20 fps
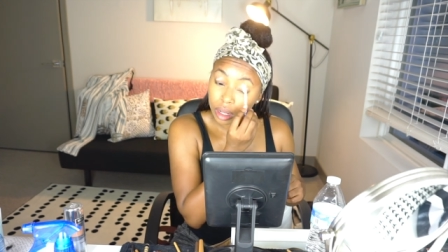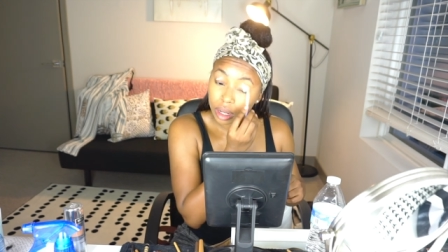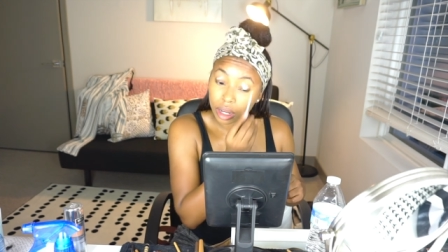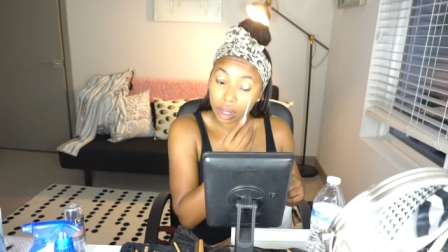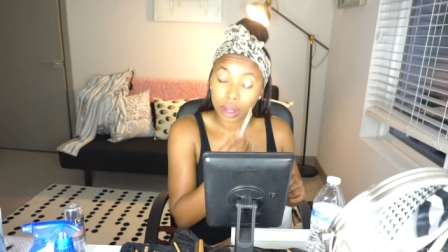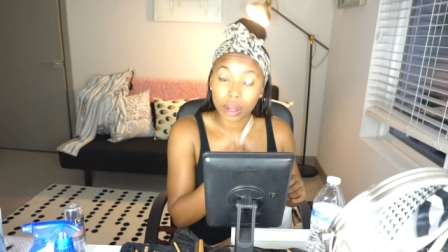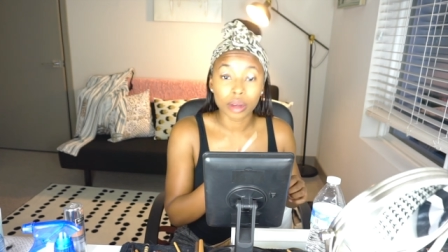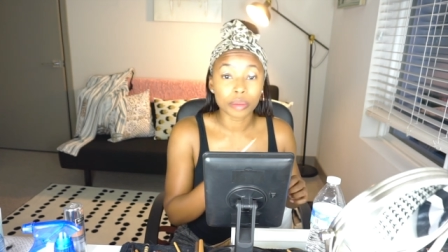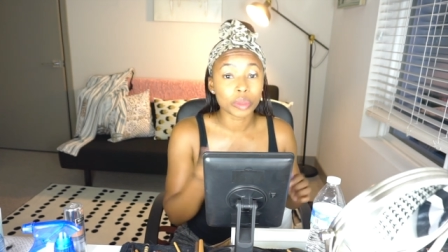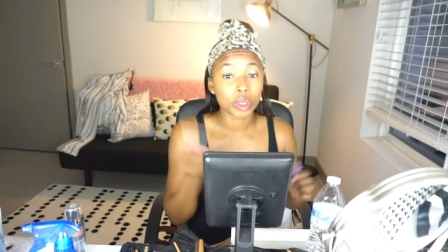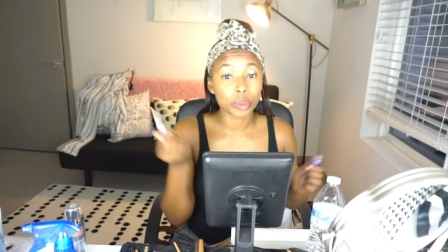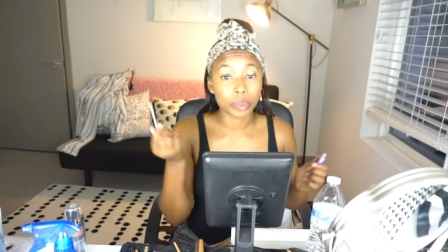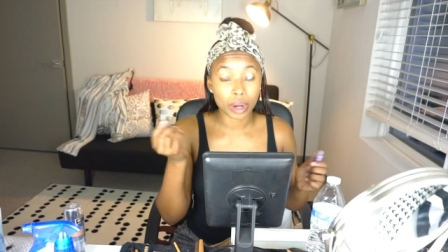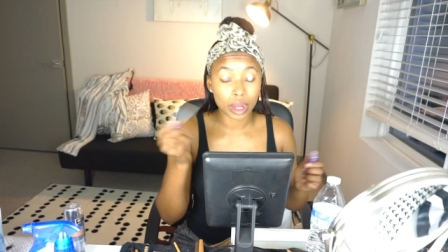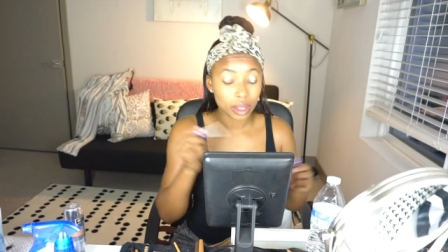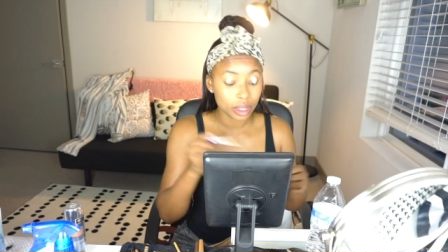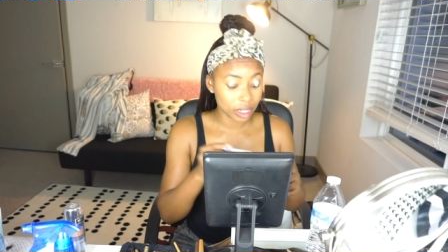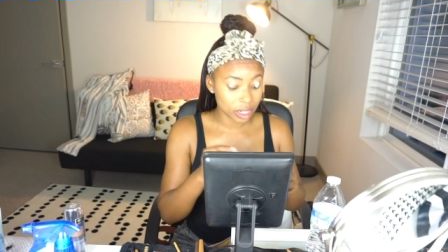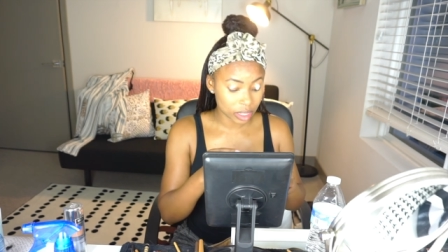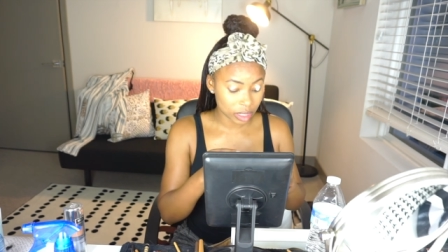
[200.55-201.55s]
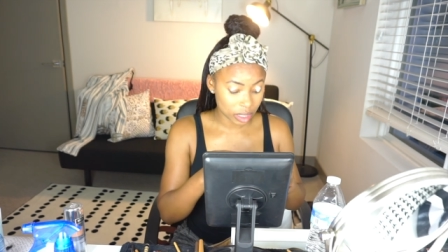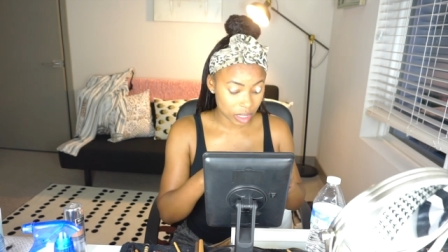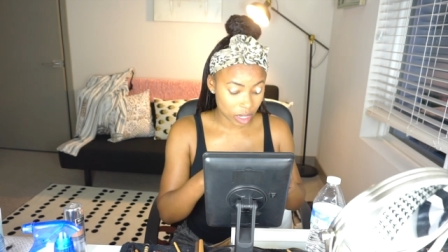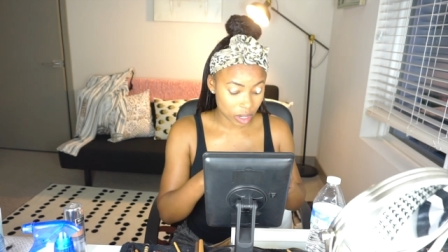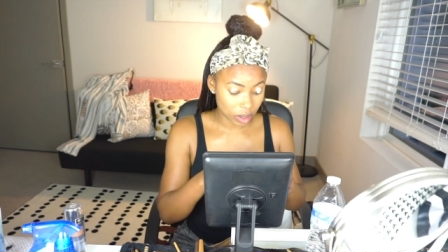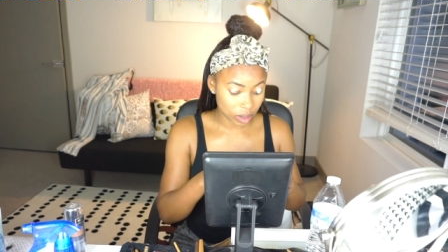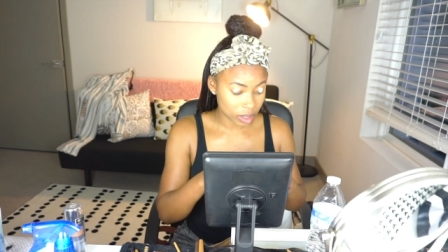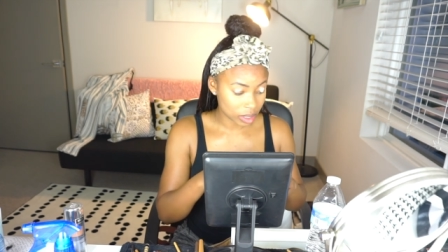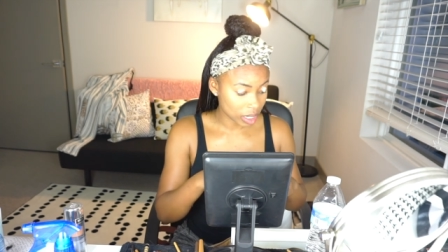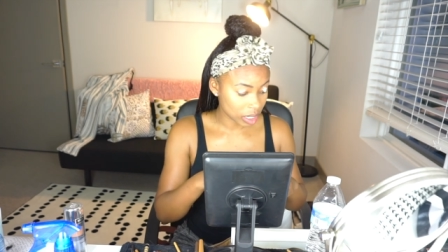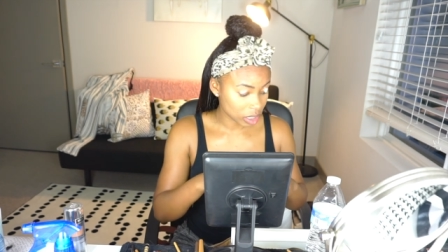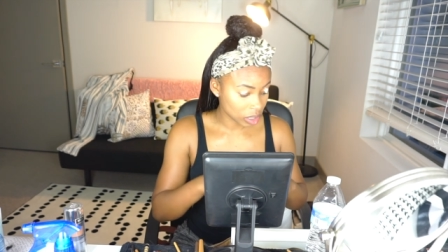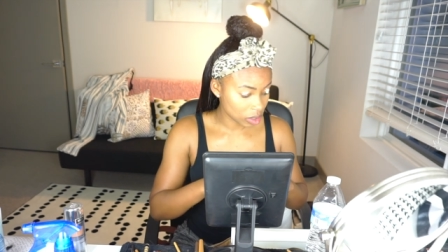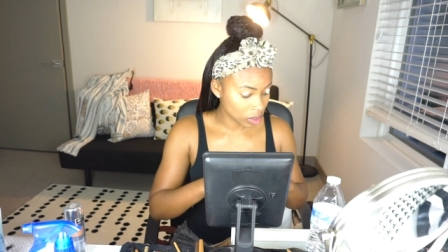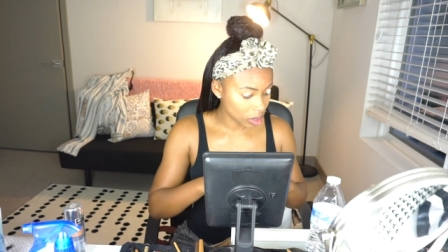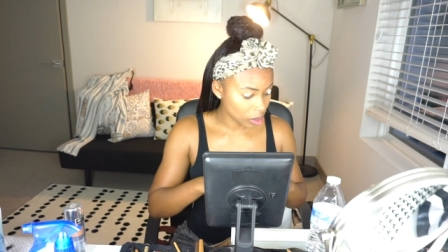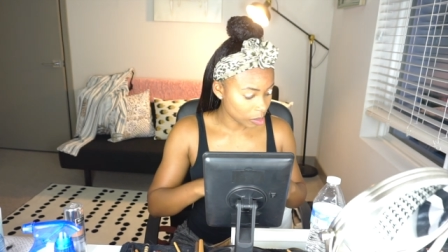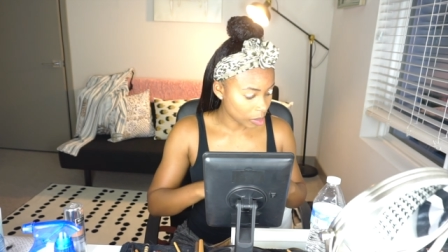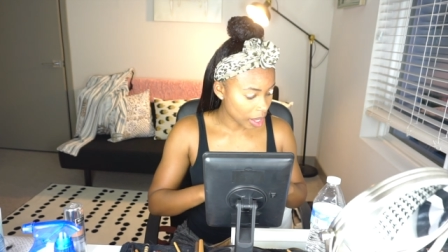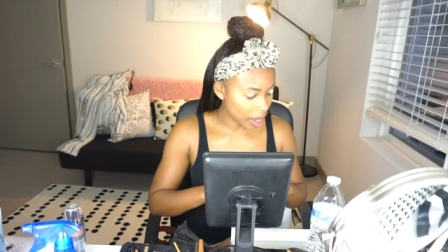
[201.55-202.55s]
Um, you probably can't tell because I just
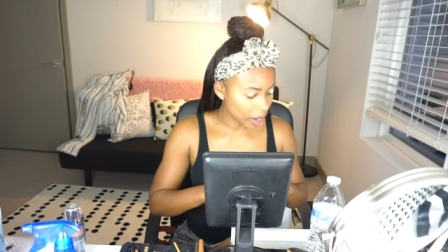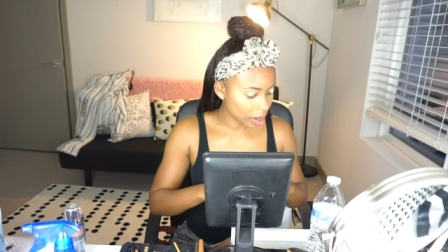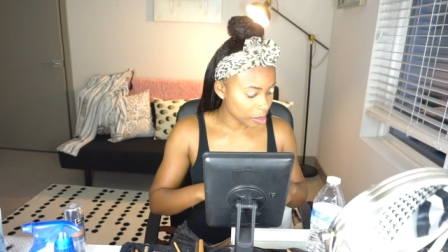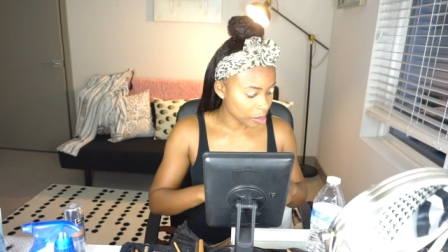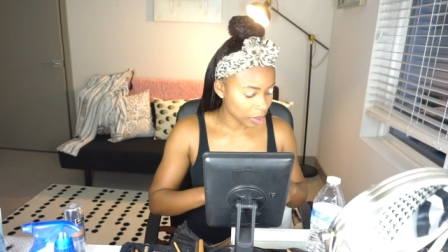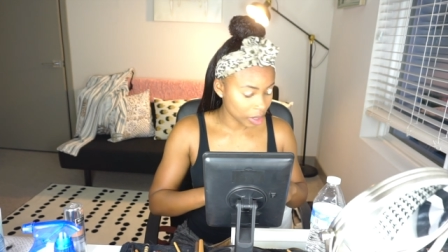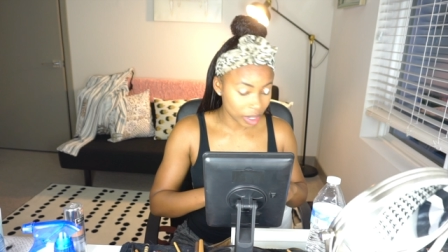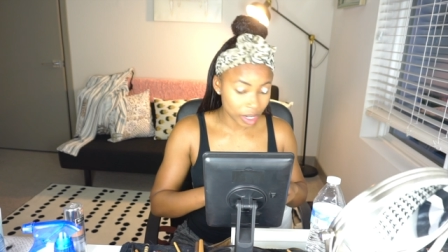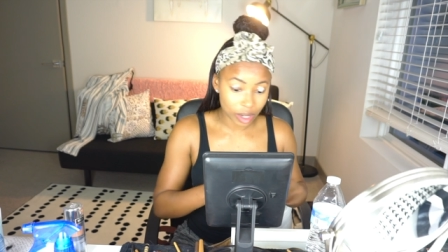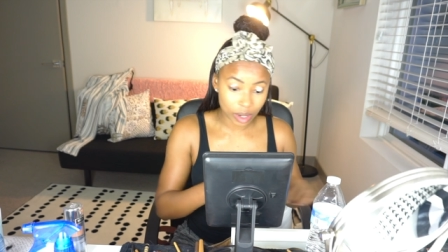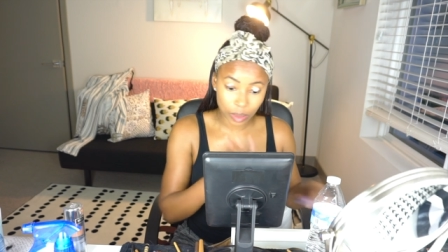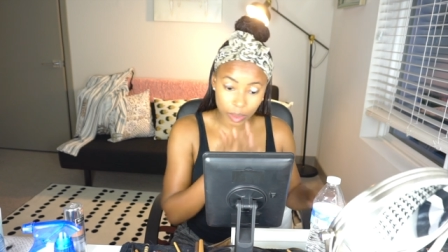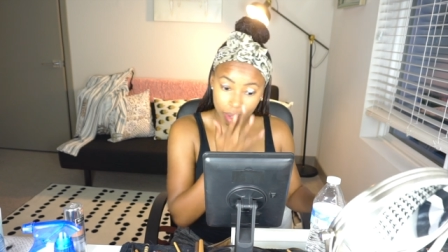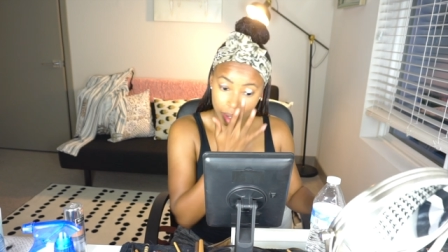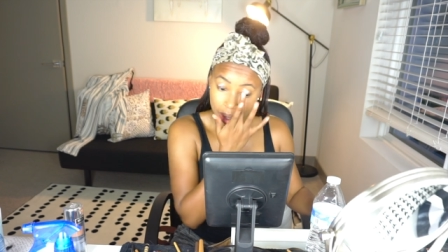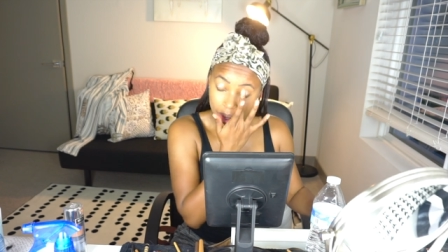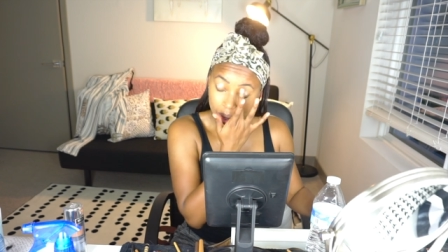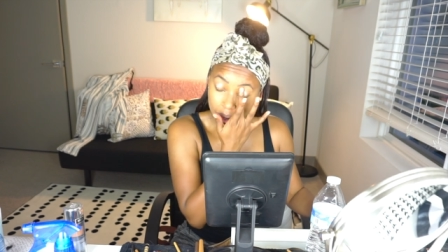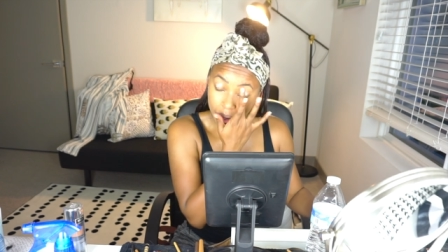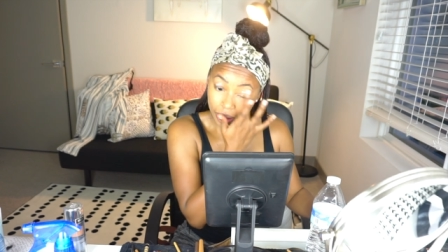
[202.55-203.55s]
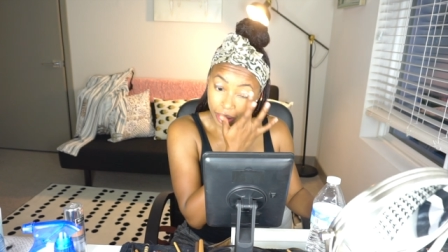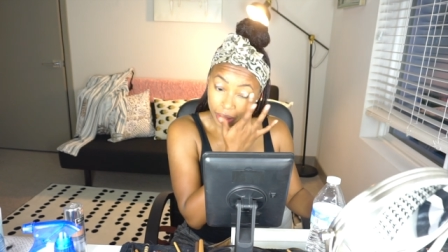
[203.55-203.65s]
look black, but anyway,